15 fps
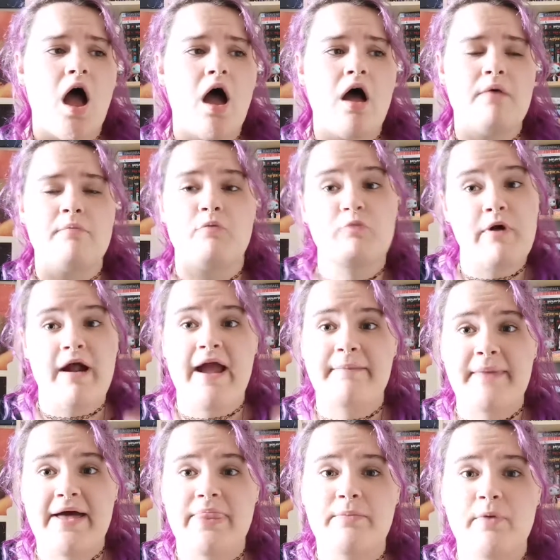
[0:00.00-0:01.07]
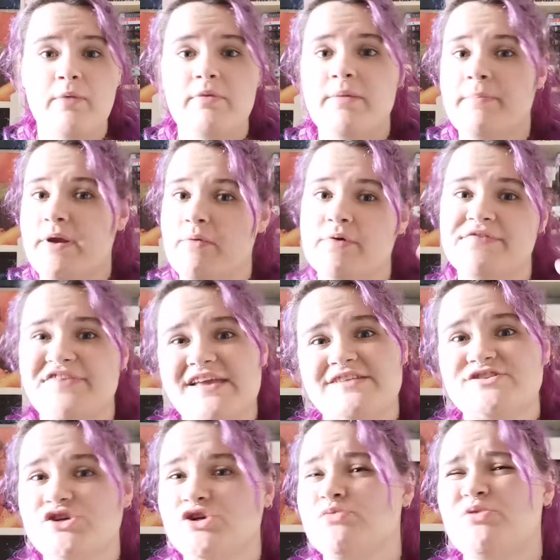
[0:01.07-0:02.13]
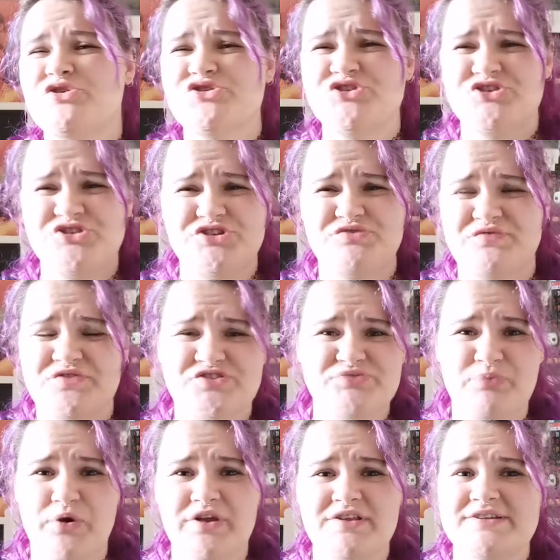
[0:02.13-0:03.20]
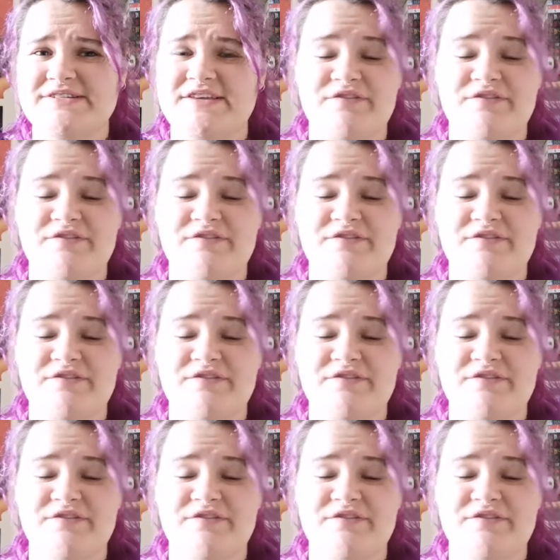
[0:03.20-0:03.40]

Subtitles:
where I'm at the moment, but I won't say too much just for spoilers.